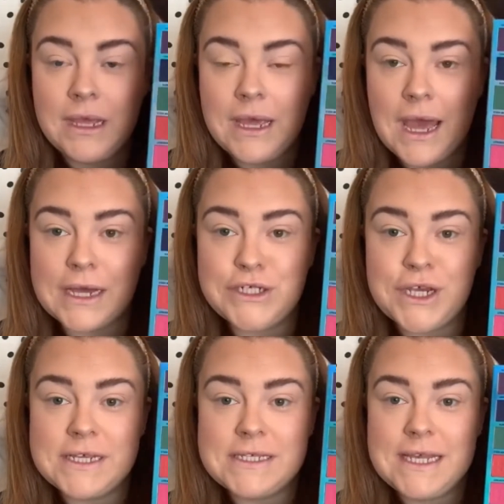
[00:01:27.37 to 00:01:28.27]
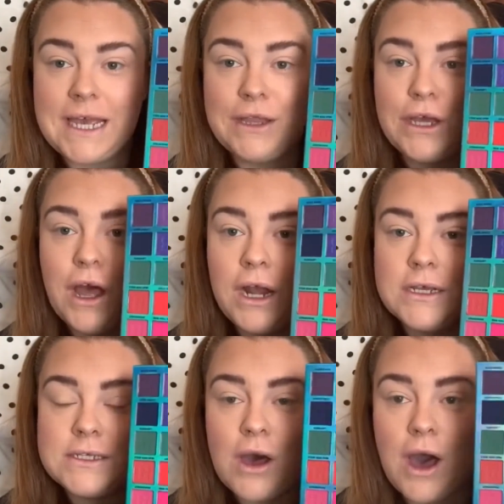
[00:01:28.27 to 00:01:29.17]
As you can see, the
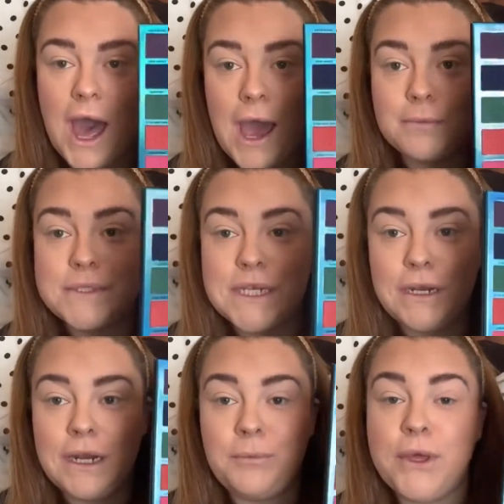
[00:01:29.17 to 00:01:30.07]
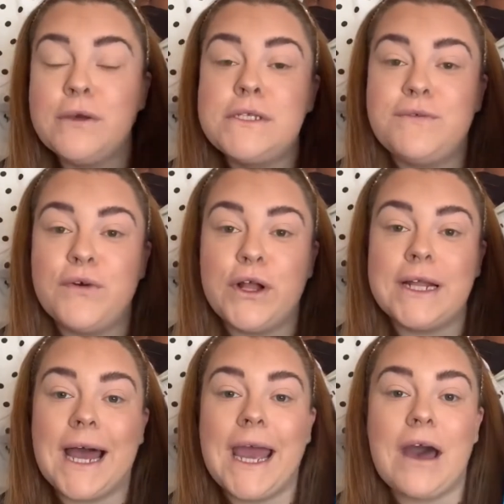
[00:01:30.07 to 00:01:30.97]
colours are absolutely beautiful.
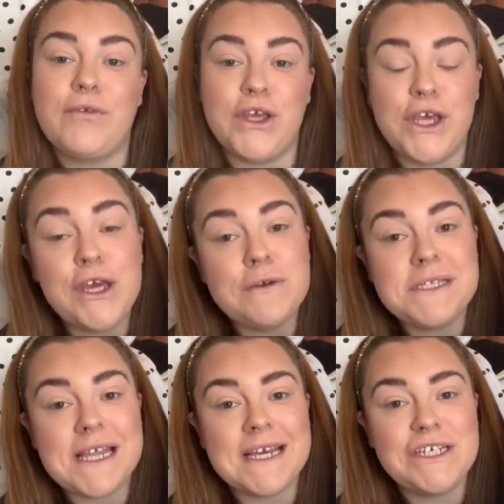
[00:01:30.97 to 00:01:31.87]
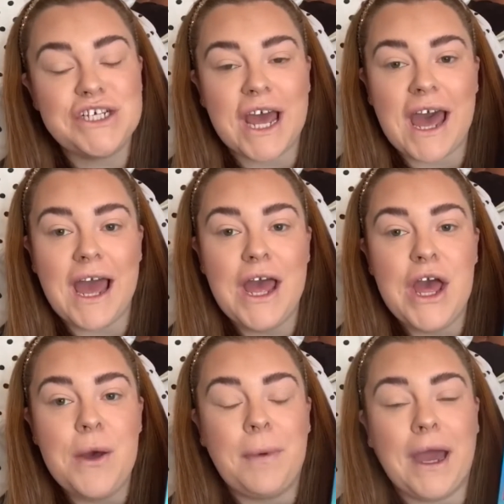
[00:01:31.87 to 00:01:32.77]
I haven't used this yet,
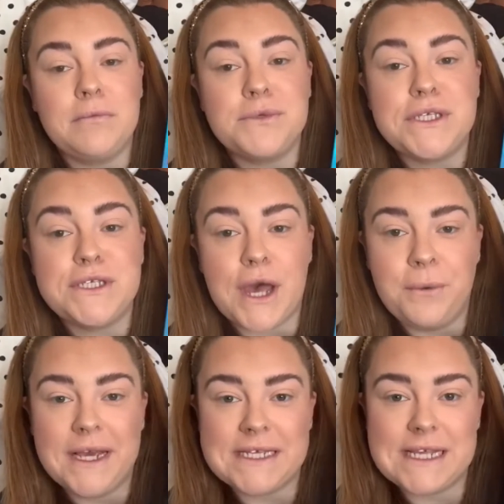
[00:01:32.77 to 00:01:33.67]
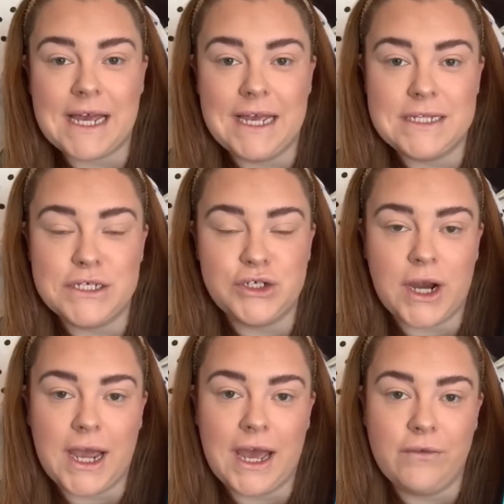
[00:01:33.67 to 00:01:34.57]
but I'm so excited to
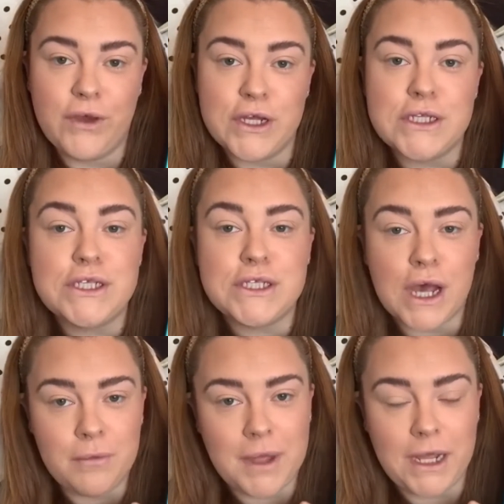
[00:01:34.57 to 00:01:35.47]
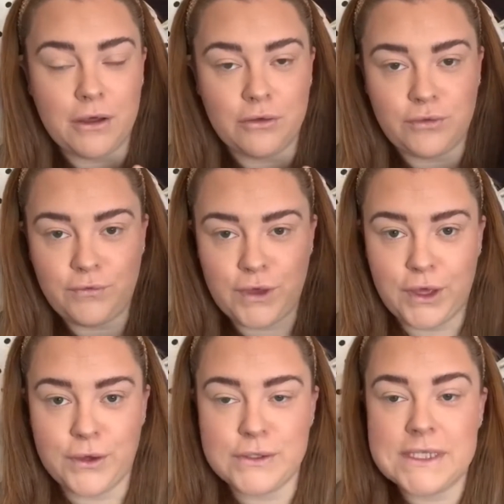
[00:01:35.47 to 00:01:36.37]
try it. I've heard so many good
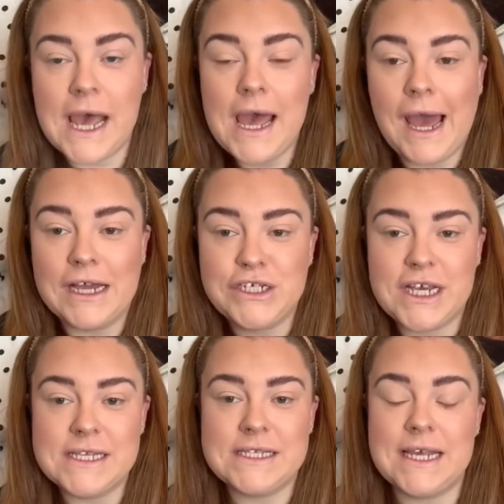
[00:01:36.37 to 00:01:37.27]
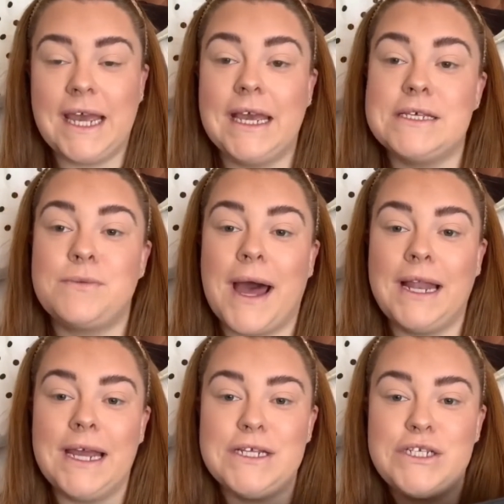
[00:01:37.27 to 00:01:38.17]
reviews. As you can see as well,
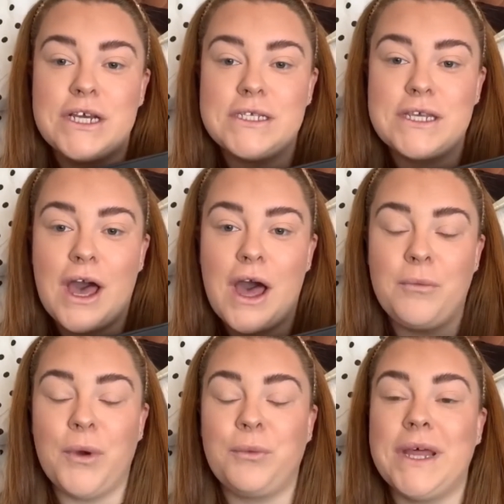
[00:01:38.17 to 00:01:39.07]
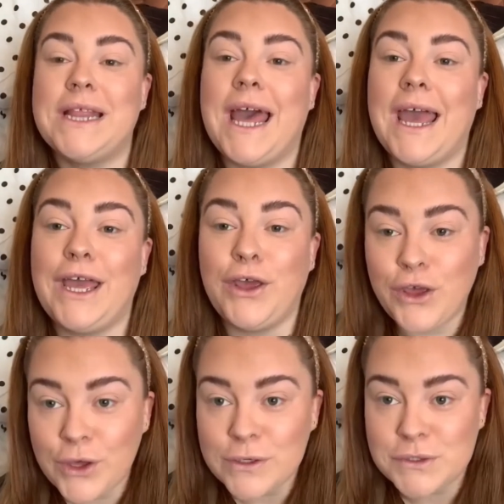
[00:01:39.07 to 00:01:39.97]
it does come with a
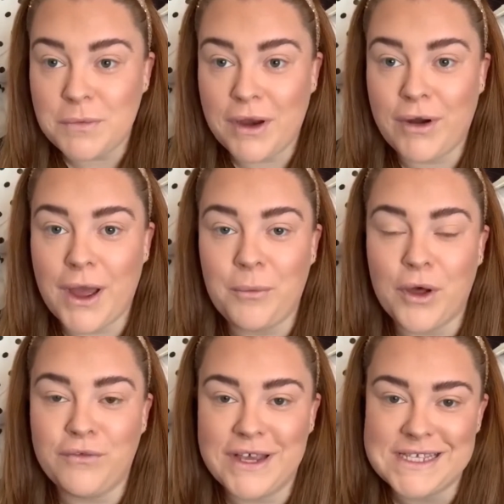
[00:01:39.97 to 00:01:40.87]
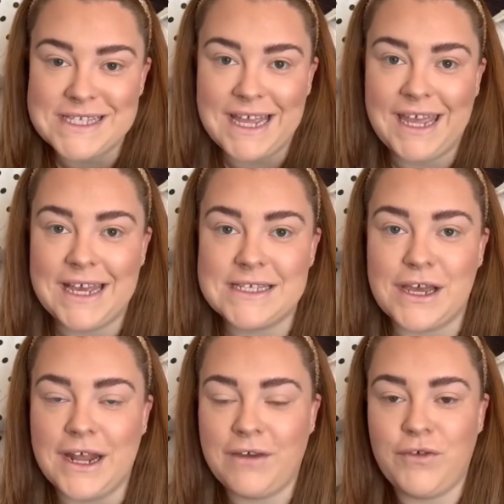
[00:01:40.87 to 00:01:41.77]
huge mirror, but obviously it's going
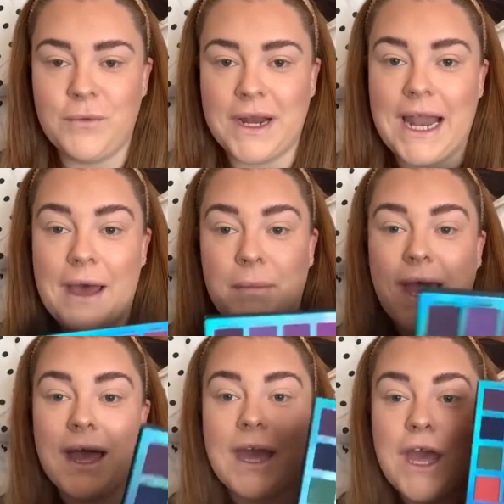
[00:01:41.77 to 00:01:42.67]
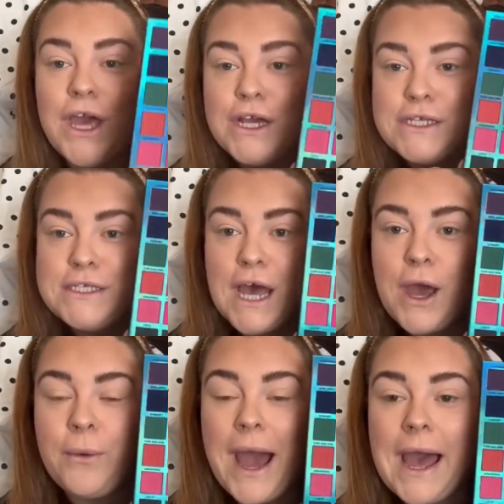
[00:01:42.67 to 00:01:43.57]
to give you a glare back.
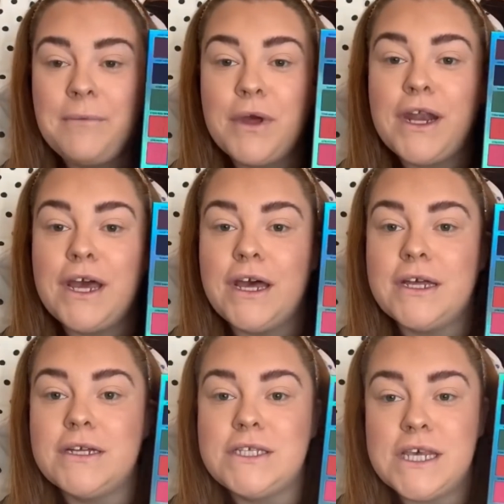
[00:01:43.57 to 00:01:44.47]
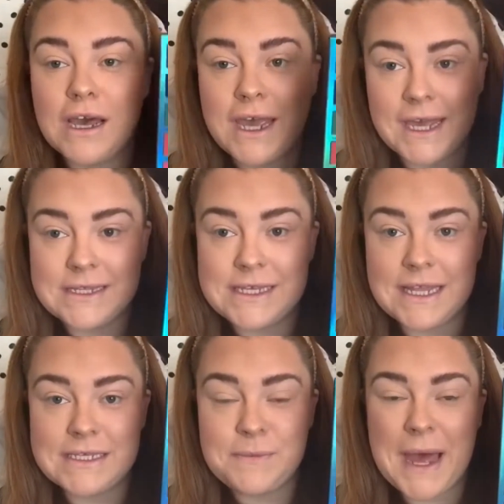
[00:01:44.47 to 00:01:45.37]
So I'm going to tuck into
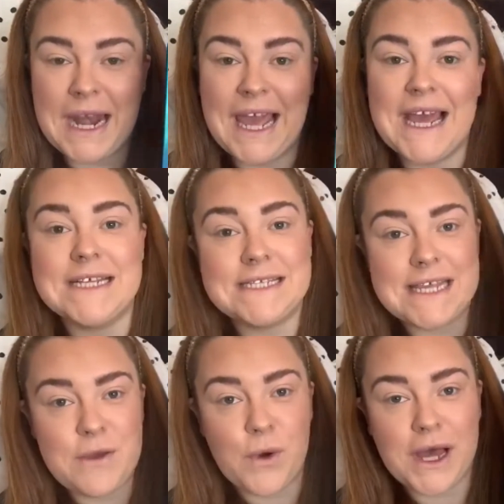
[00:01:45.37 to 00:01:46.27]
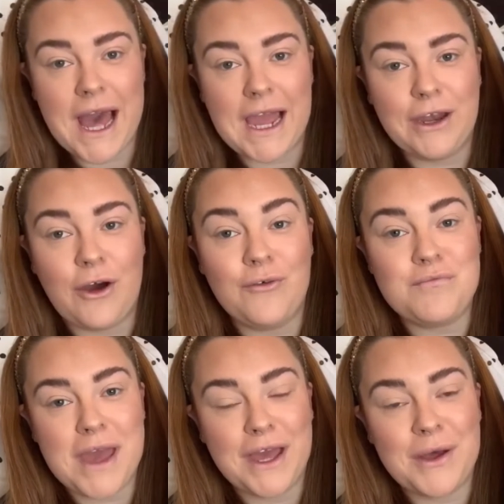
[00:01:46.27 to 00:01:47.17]
this palette and see what kind of
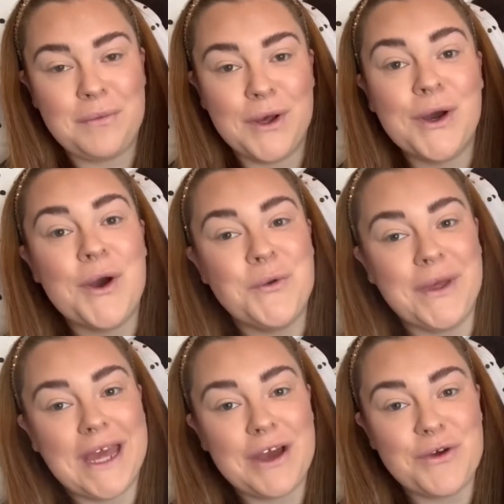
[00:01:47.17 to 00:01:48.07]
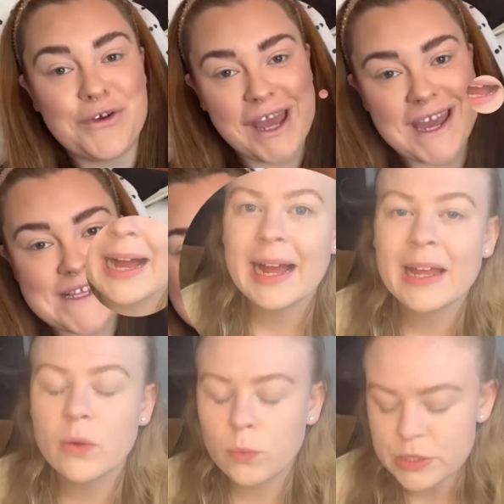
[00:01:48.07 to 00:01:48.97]
makeup look we can create
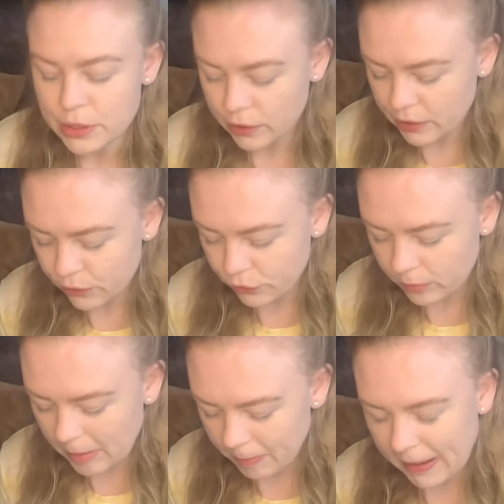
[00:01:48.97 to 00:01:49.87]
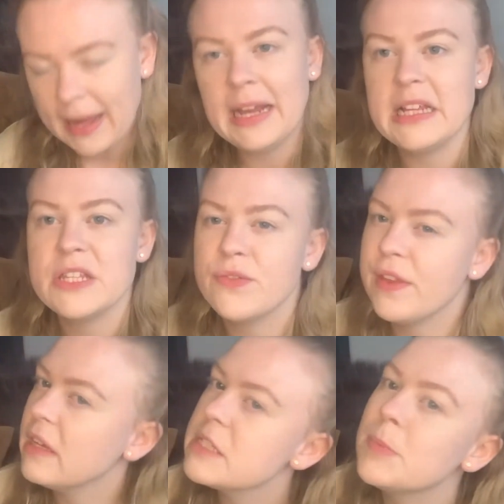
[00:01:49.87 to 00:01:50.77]
today. I was looking through my palettes for
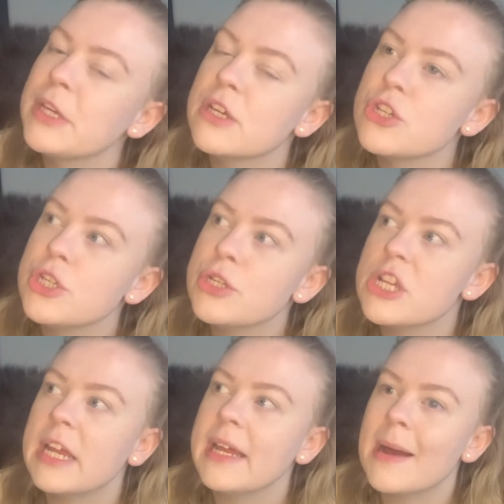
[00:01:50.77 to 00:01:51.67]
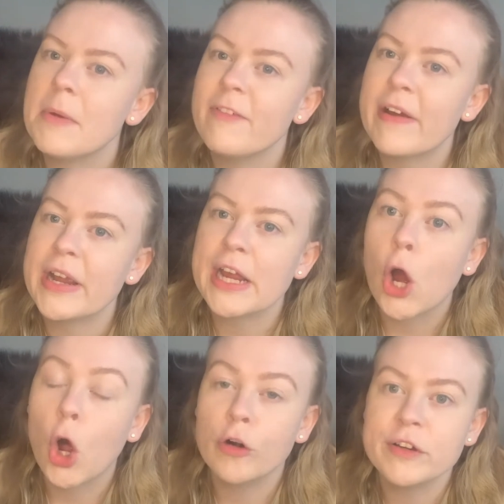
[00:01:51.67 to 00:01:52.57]
this because usually I'm a very
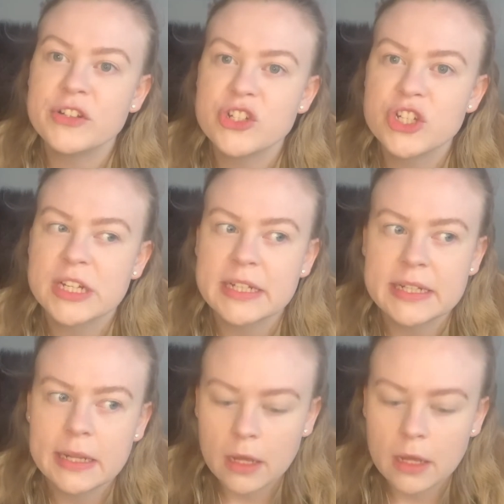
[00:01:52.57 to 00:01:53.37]
orangey,